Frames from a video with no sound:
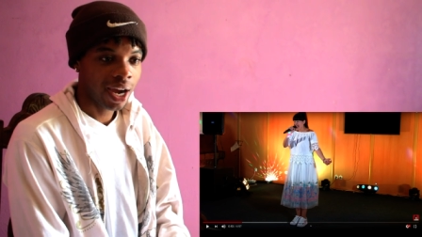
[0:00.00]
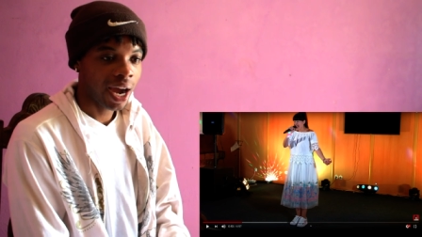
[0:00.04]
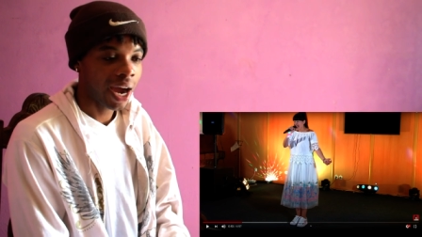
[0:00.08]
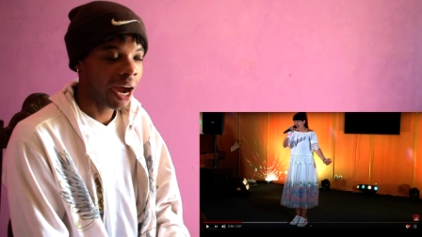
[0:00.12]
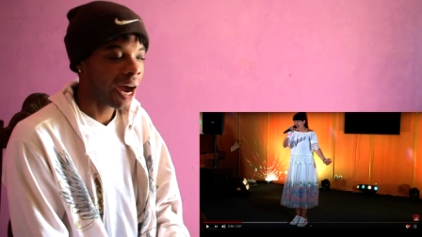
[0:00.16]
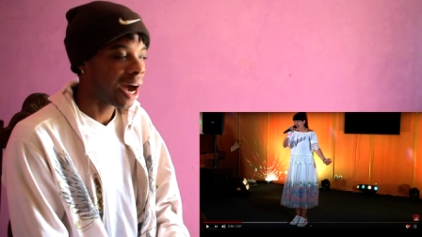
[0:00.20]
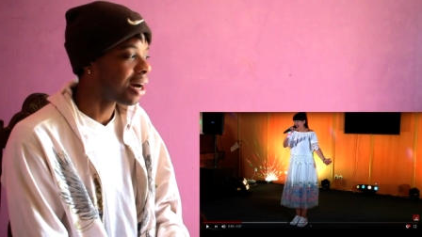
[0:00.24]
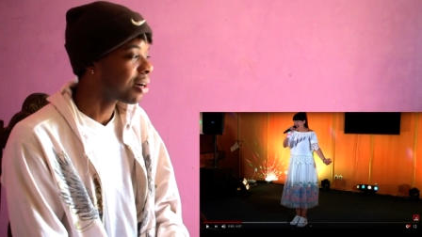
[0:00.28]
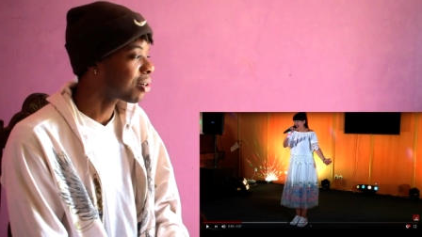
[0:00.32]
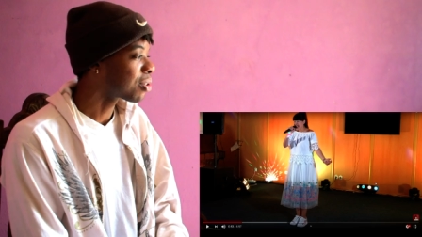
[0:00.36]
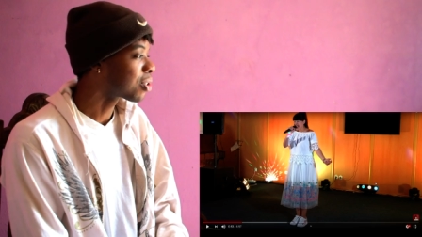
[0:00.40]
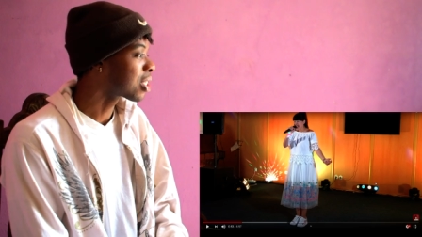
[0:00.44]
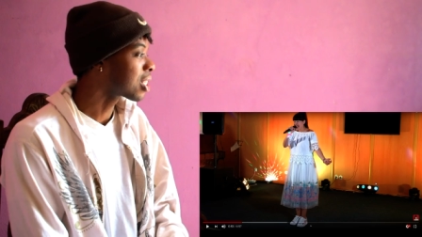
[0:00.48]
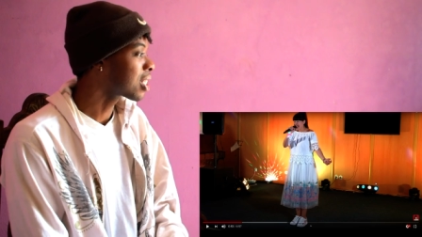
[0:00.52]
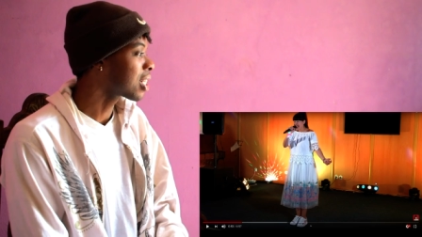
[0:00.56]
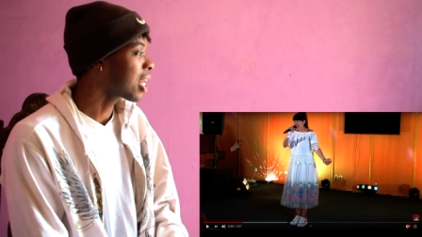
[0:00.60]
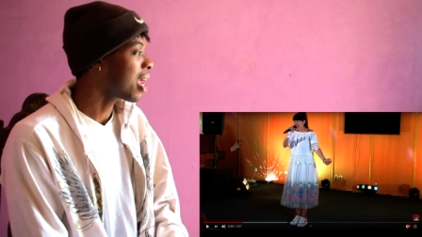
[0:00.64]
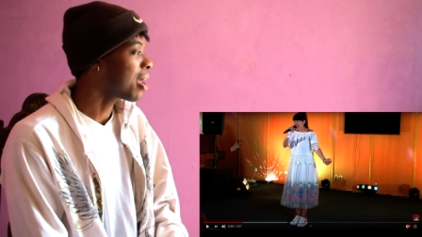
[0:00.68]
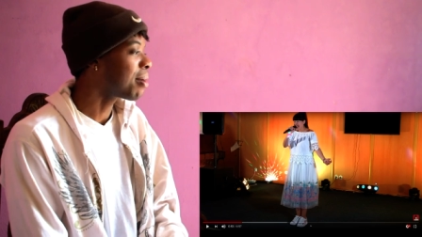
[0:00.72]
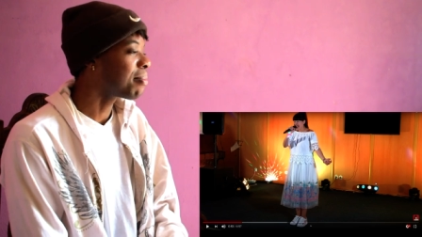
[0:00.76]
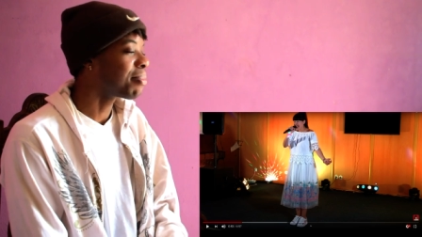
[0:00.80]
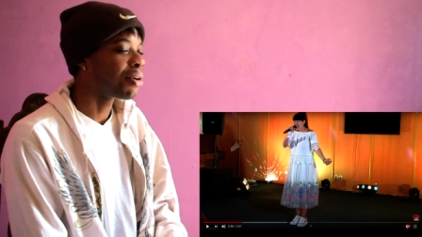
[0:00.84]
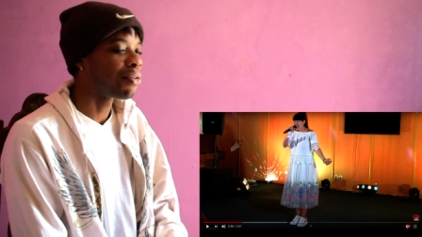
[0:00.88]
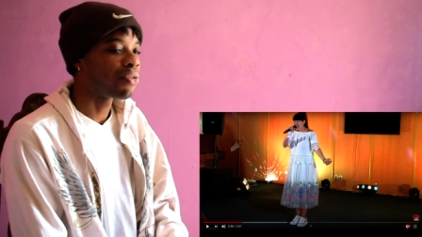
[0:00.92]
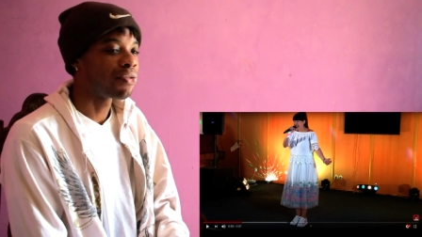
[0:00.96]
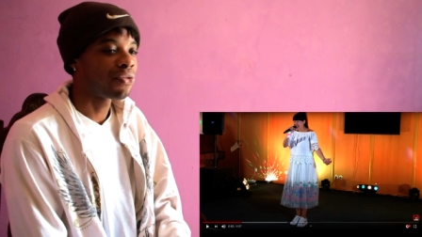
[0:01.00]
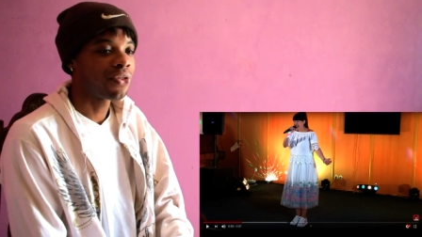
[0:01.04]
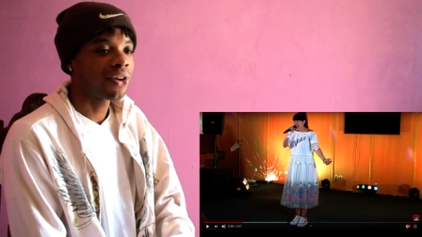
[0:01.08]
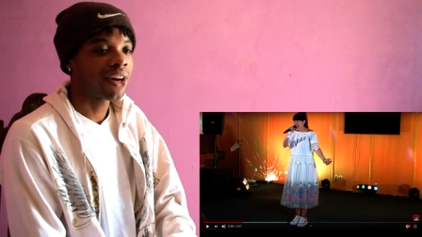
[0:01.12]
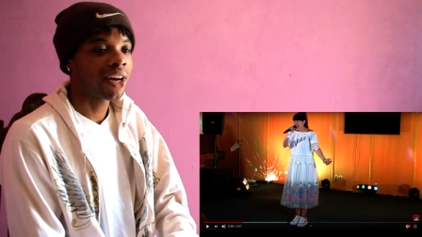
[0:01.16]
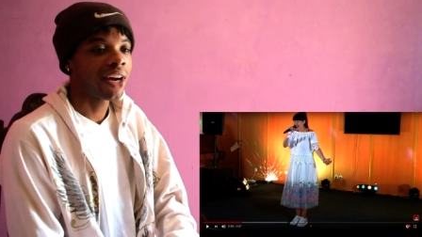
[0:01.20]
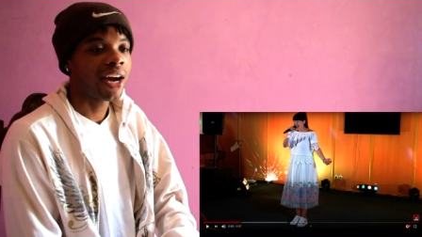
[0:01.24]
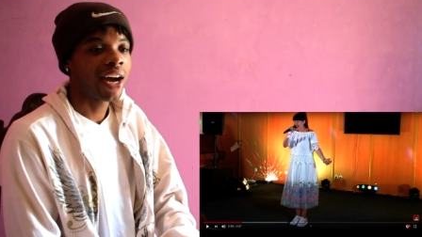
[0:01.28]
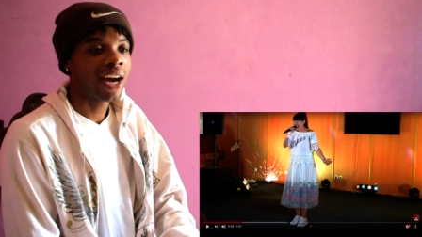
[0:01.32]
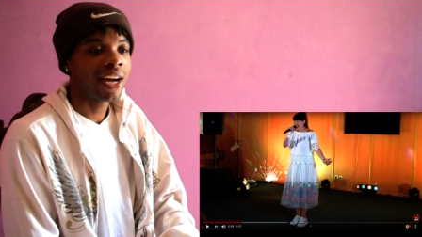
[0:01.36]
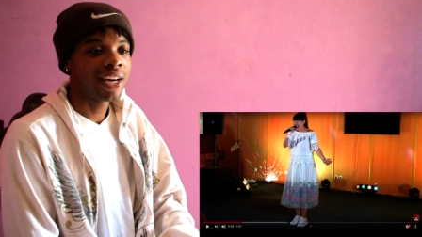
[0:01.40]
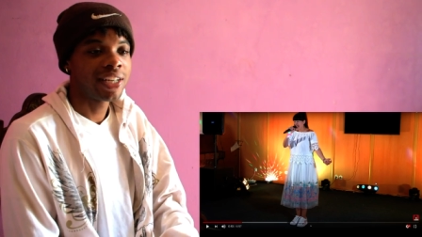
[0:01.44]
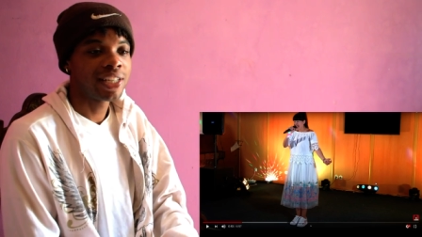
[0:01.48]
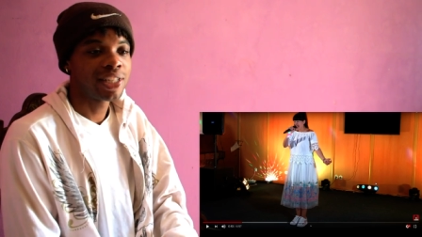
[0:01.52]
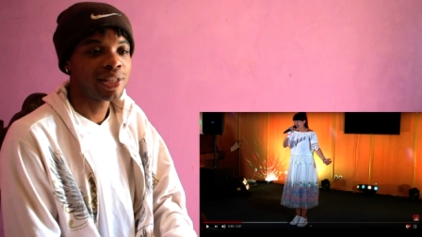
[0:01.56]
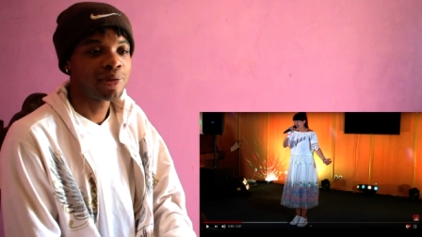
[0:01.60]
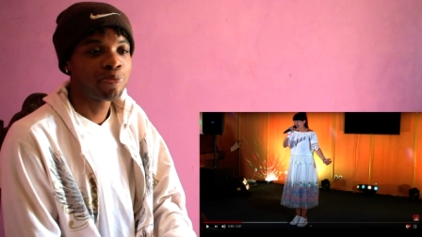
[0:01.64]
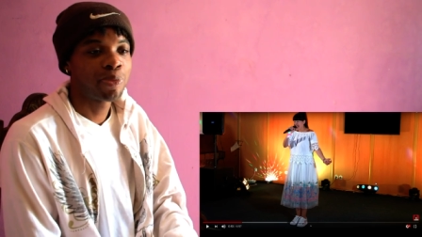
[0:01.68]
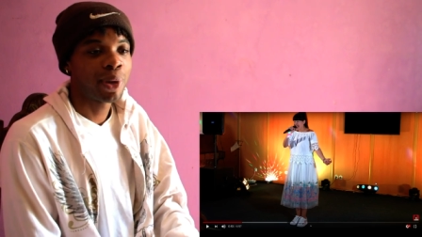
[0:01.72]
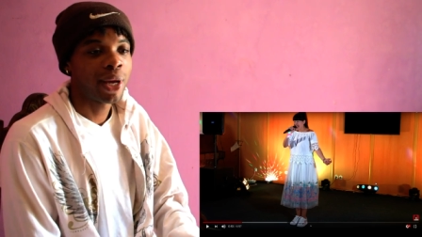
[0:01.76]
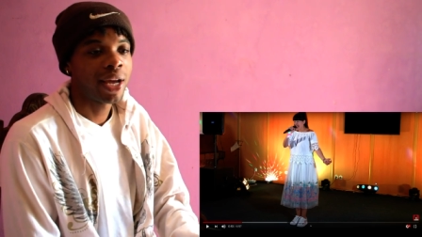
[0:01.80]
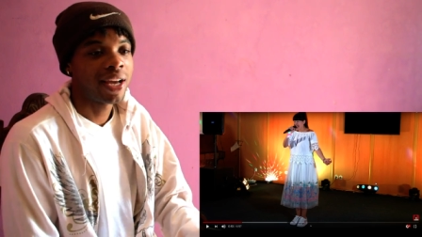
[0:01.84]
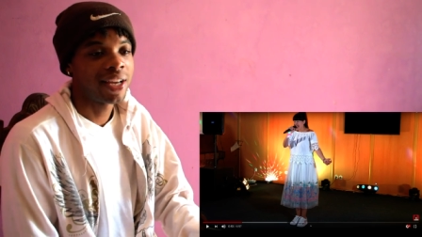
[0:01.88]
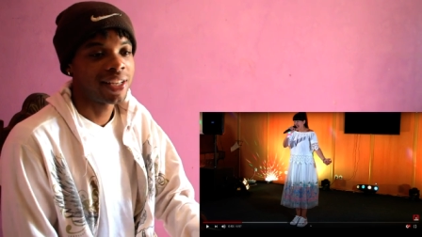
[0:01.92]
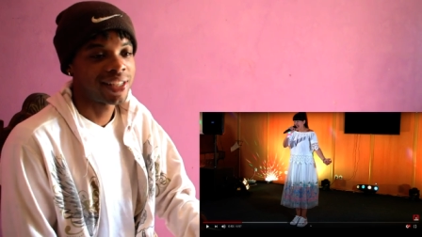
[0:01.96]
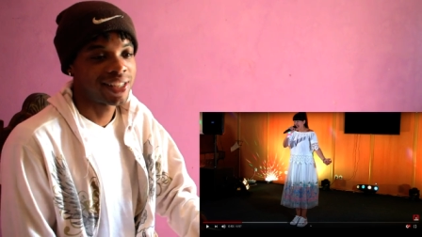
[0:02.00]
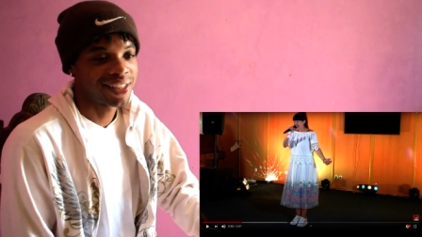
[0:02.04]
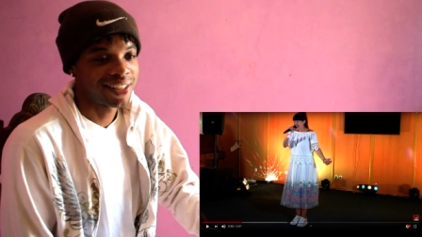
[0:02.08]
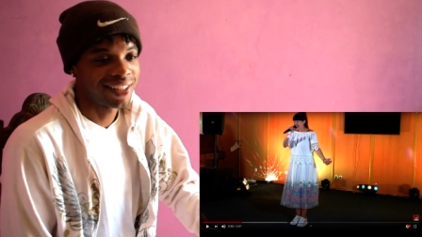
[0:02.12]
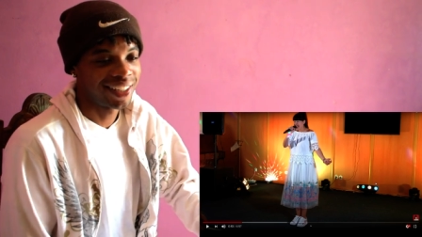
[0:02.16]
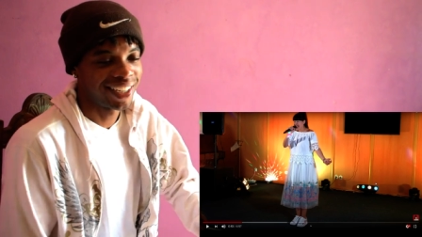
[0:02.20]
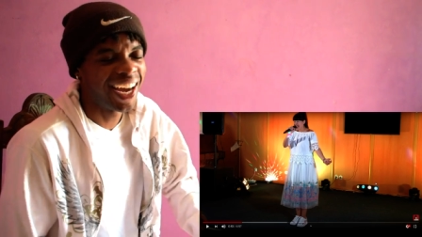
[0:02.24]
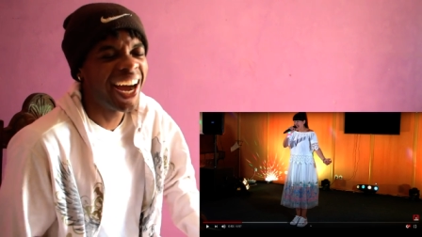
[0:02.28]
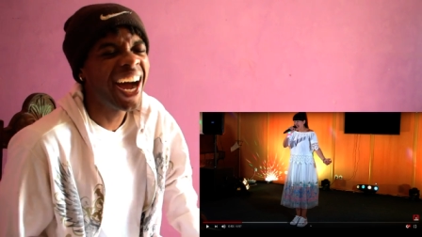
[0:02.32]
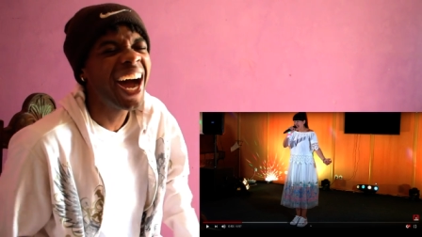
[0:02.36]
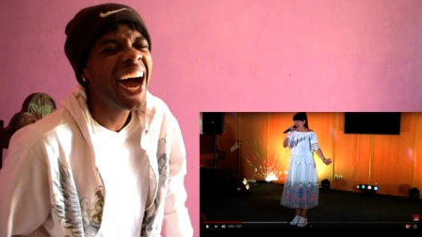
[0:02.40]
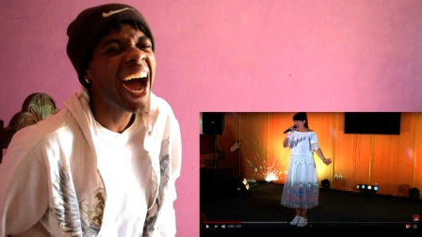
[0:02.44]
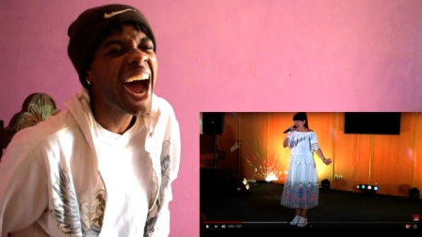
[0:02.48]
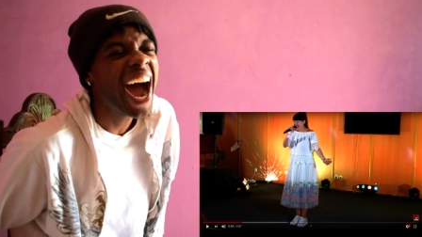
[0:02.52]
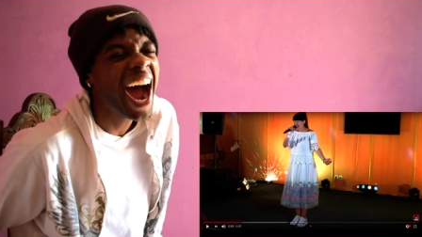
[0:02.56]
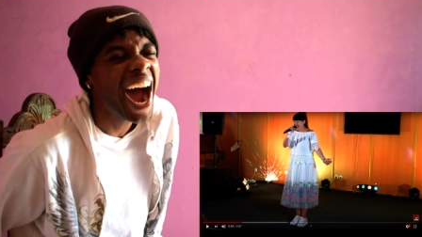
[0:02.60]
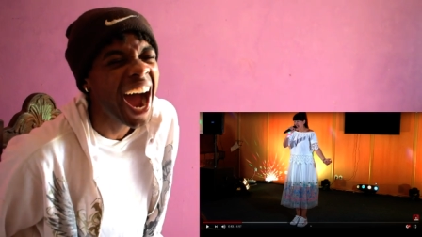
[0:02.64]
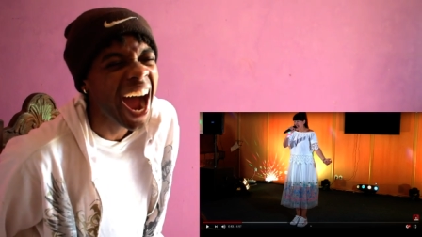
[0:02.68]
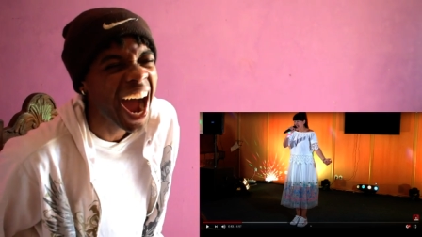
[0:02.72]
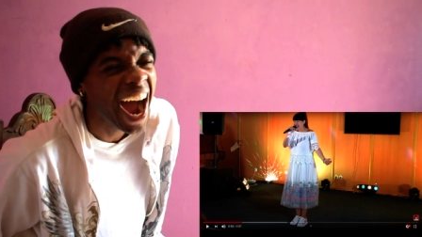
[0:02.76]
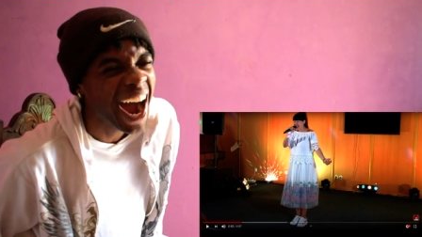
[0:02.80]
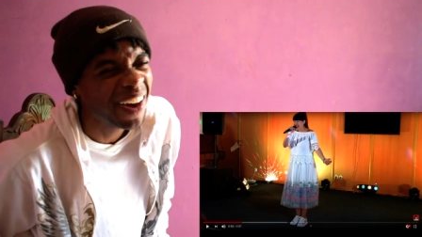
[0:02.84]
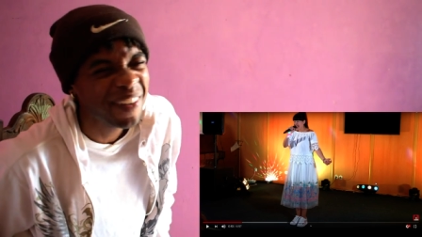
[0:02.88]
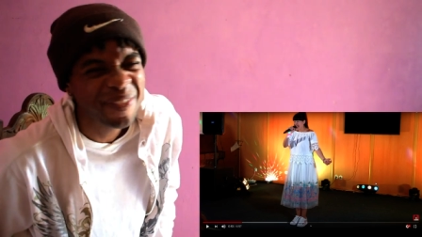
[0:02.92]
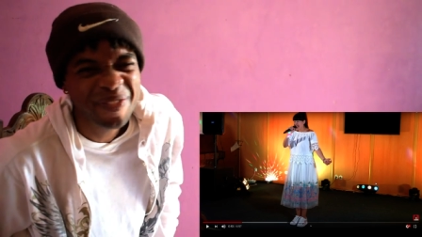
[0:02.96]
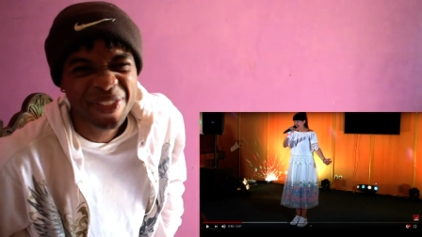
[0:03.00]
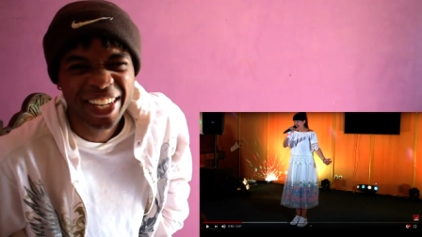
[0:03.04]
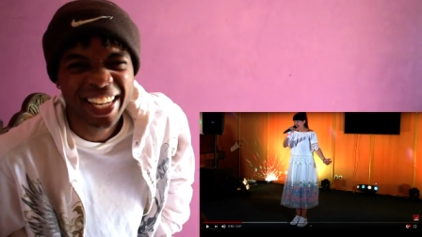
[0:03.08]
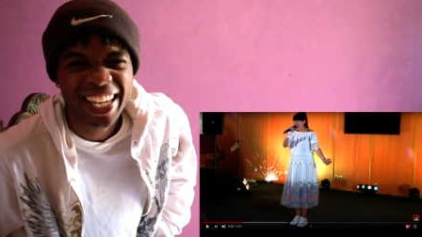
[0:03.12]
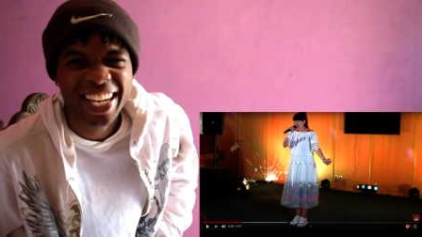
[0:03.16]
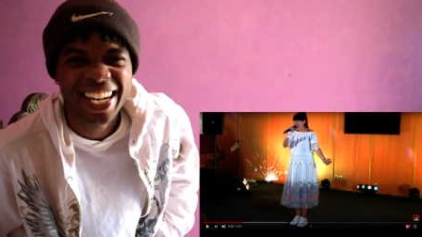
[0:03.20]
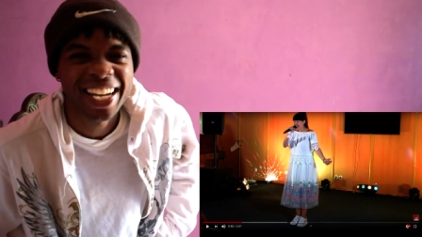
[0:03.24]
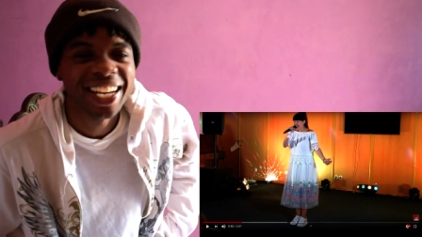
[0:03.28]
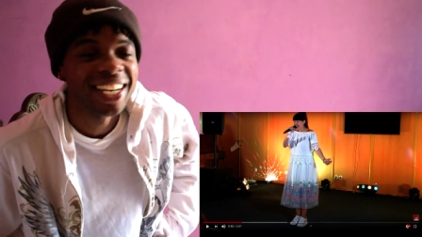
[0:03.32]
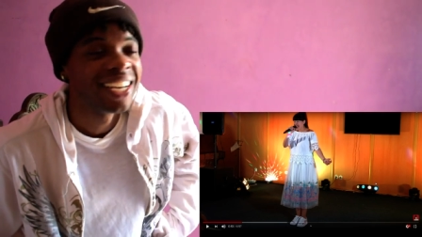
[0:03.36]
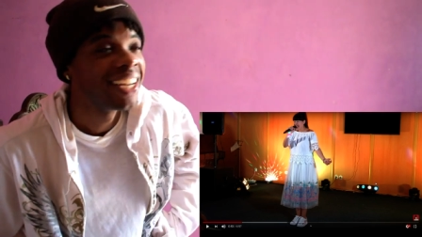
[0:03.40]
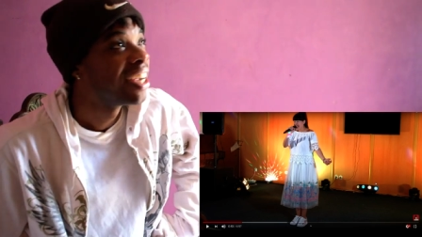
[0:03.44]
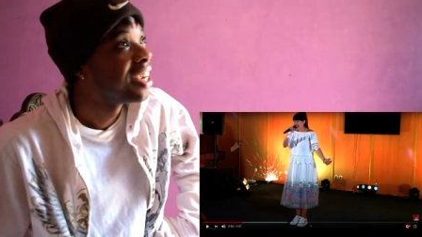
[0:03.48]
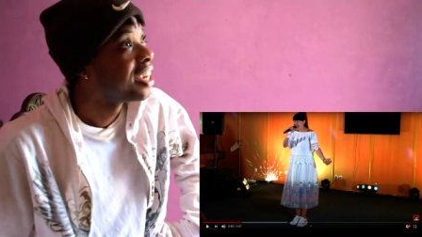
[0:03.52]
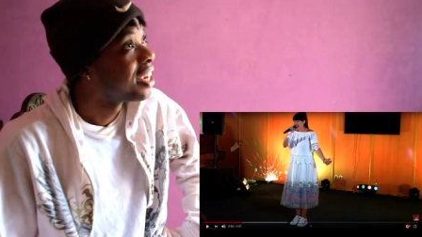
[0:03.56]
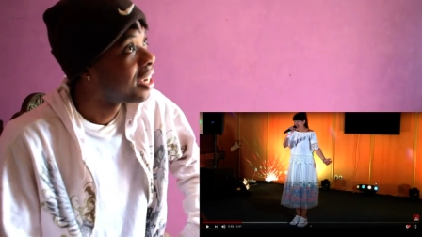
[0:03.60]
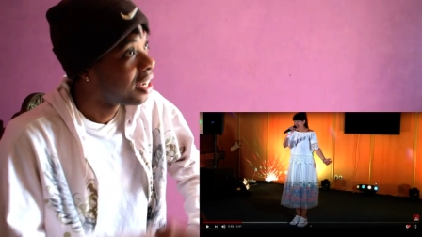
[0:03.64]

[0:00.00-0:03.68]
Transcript: I'll slap the fuck out this pastor. I'm kidding.